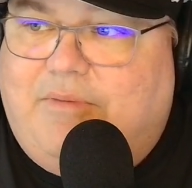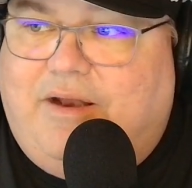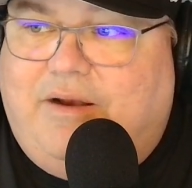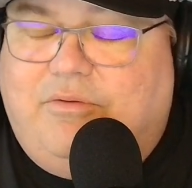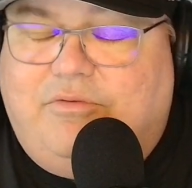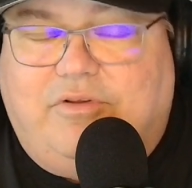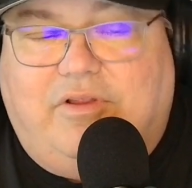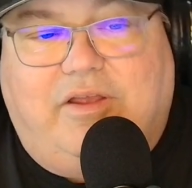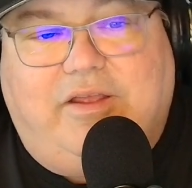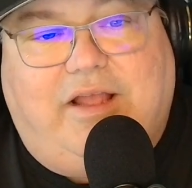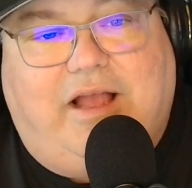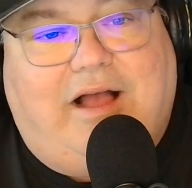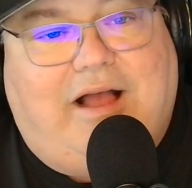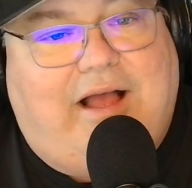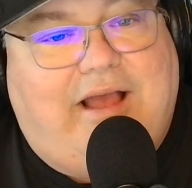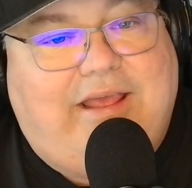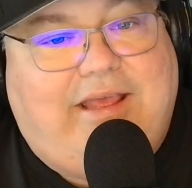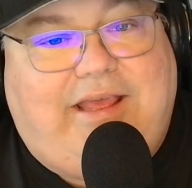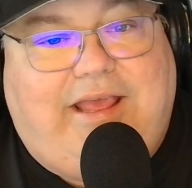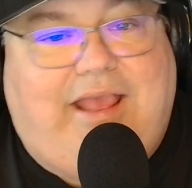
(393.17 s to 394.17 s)
And I was like,
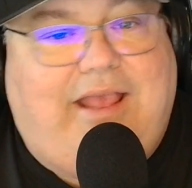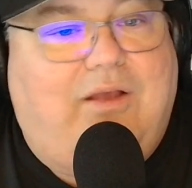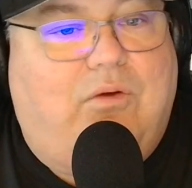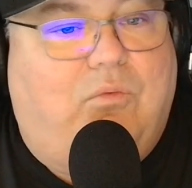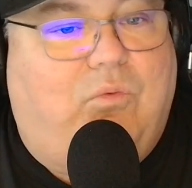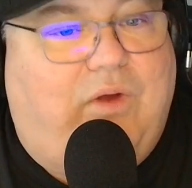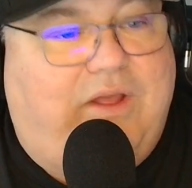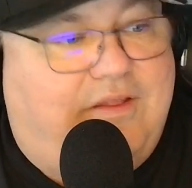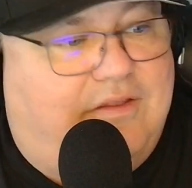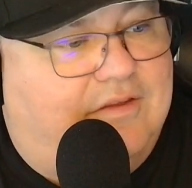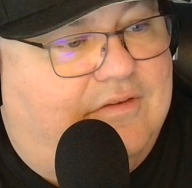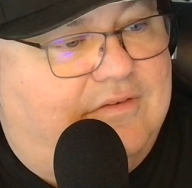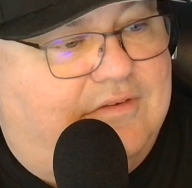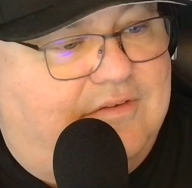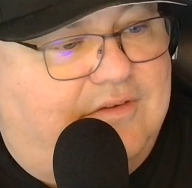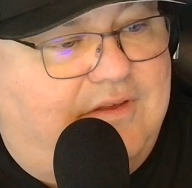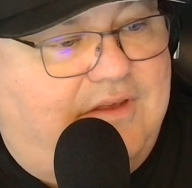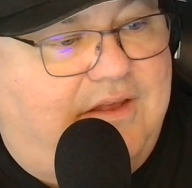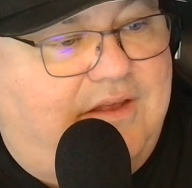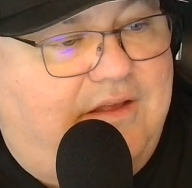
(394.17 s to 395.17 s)
I can't wait to
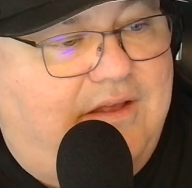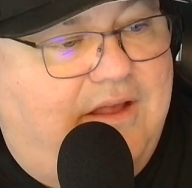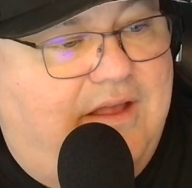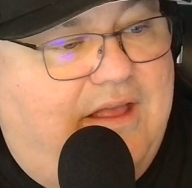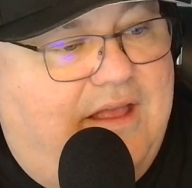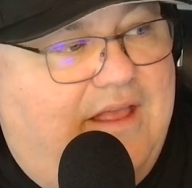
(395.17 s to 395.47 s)
see